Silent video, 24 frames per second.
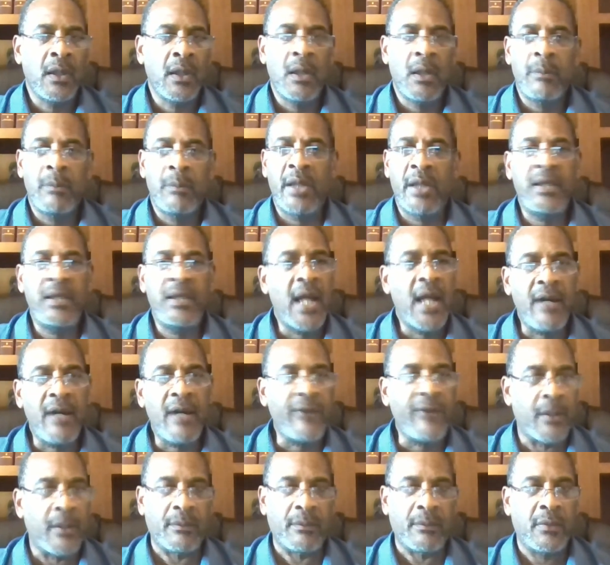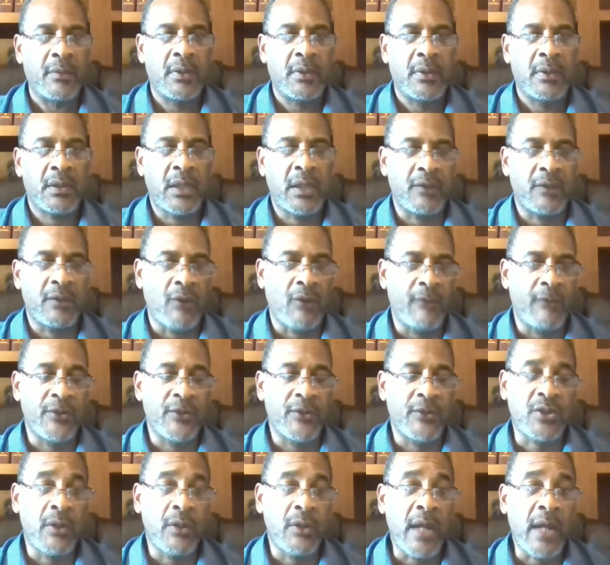but none of them can grow food.
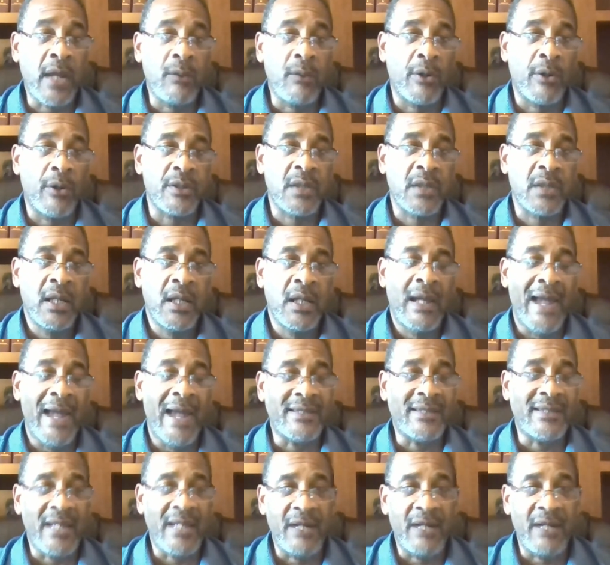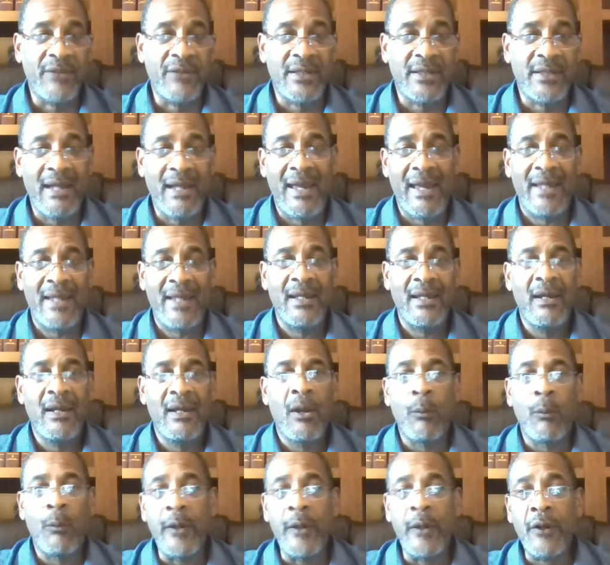So, in other words, at the end of the day,
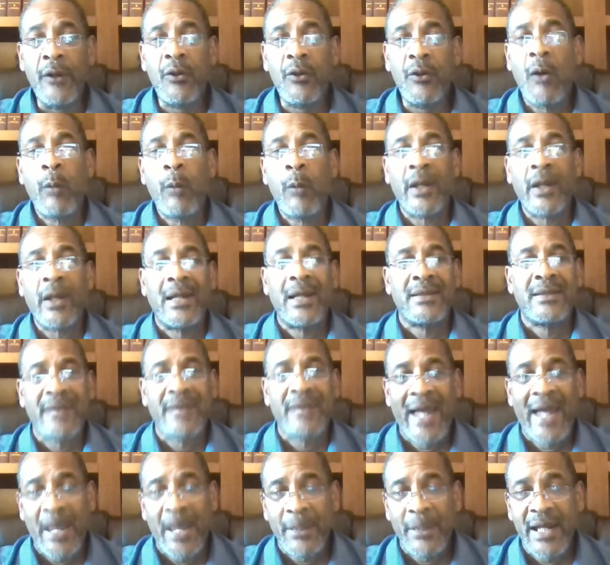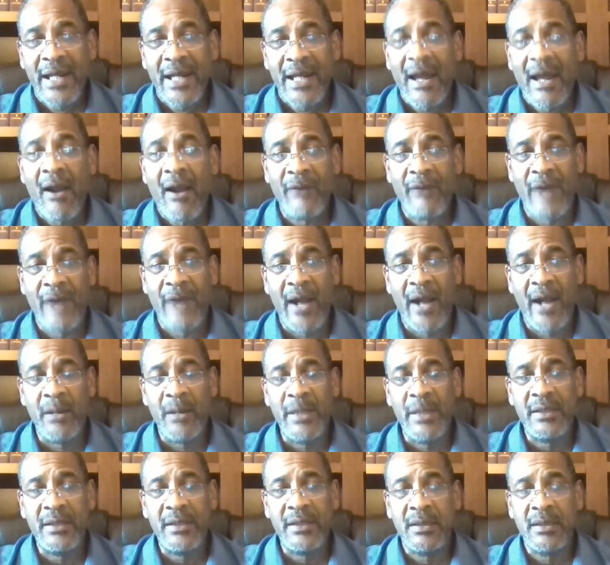we don't know if we're contaminating our
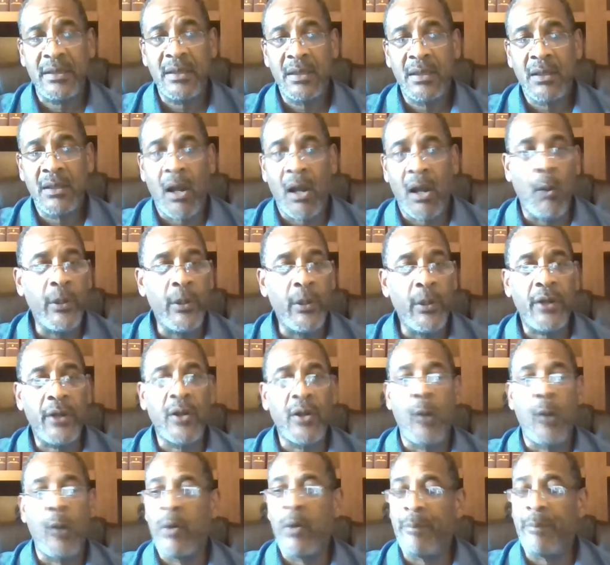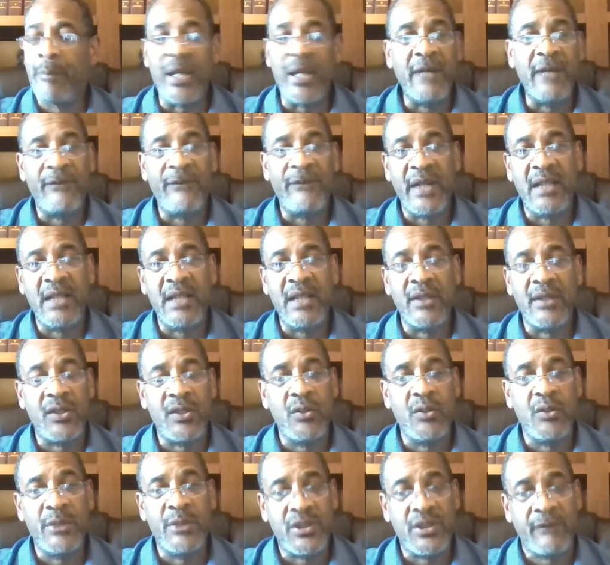environment, or we don't know if we're benefiting the
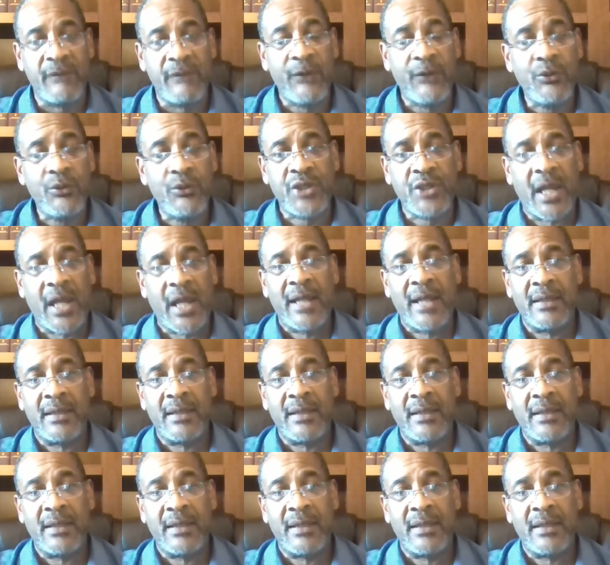human food chain.